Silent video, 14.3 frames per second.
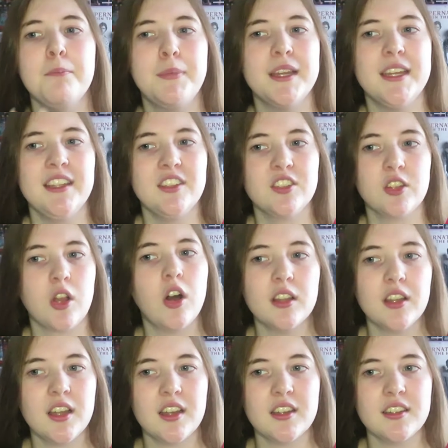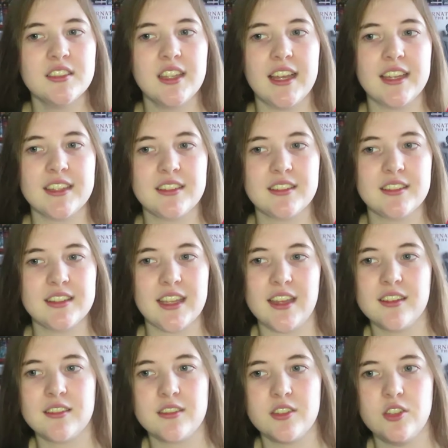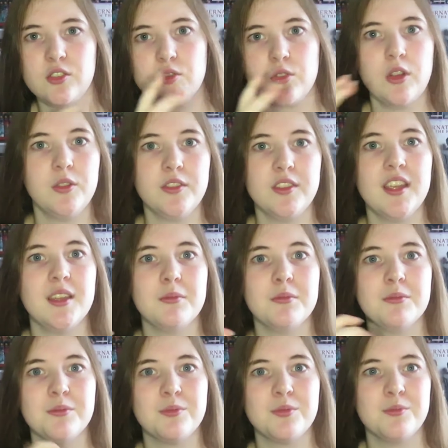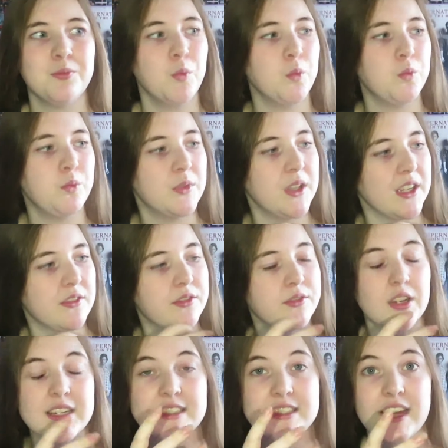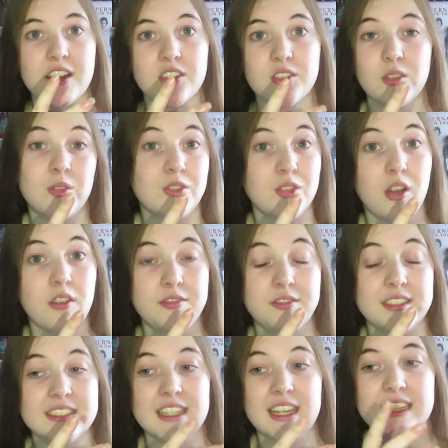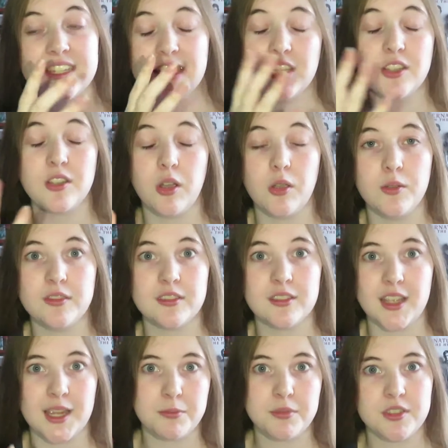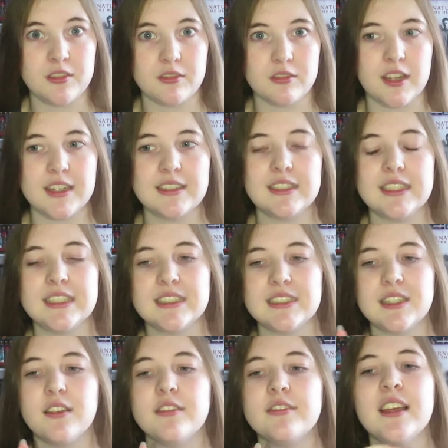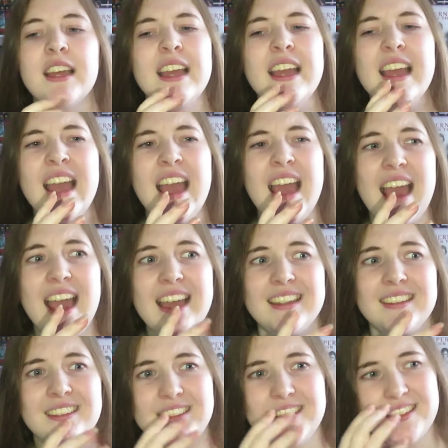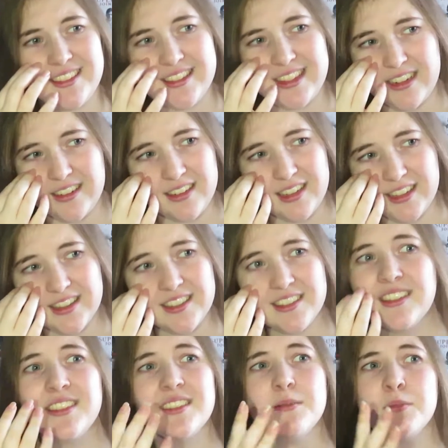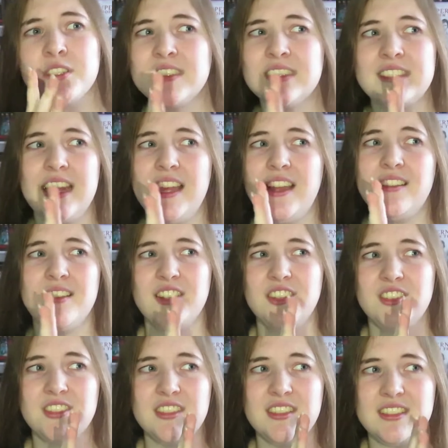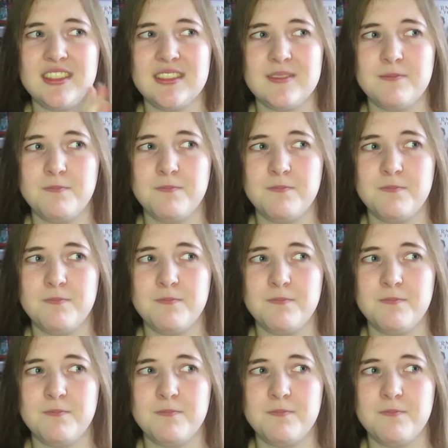But his collar, like, that controls him, like, freaks out and goes off, and, like, he goes apeshit and crazy and stuff. And then, like, the system shuts down, and it's just...